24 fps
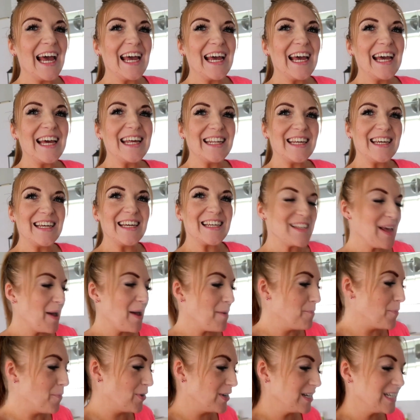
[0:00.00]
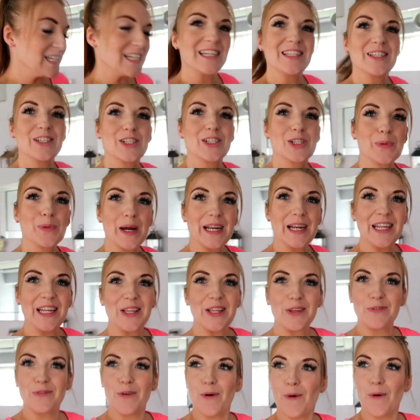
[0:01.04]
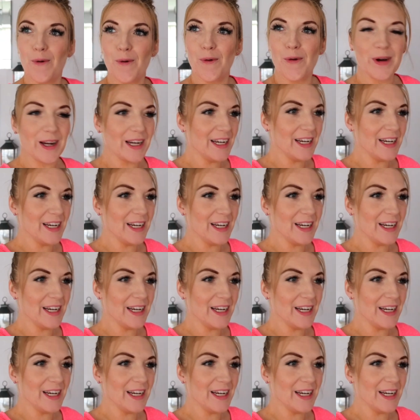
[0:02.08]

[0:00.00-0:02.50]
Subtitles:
it is Monday, the 20th of August.